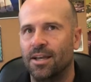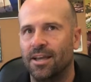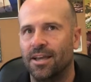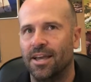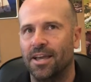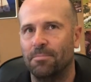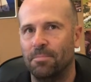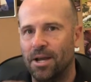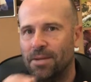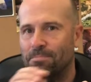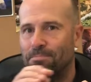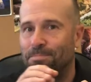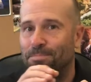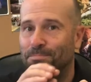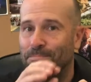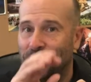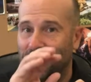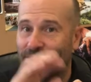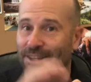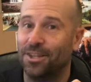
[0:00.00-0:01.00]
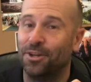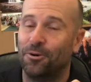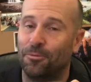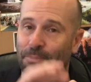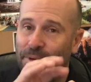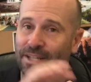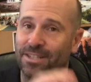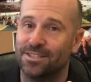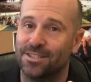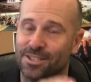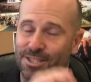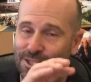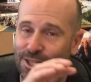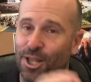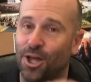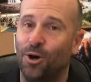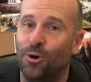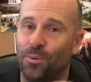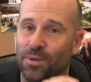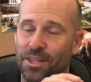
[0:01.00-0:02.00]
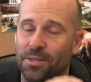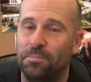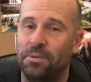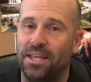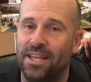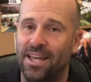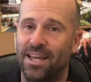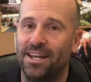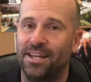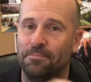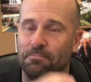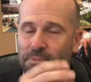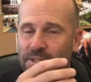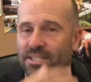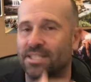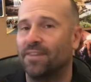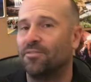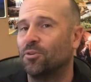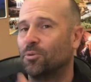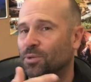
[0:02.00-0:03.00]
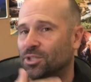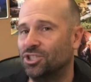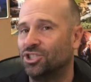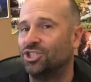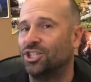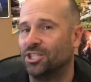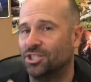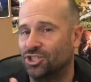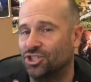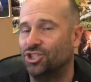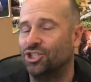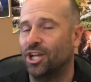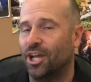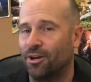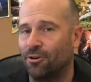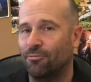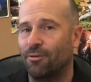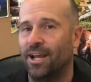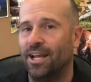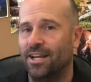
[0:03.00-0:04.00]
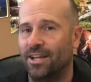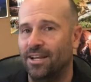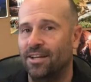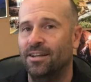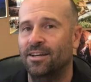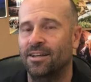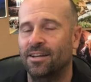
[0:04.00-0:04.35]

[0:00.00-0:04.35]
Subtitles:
It might be a little bit slow in the beginning because everyone's just generating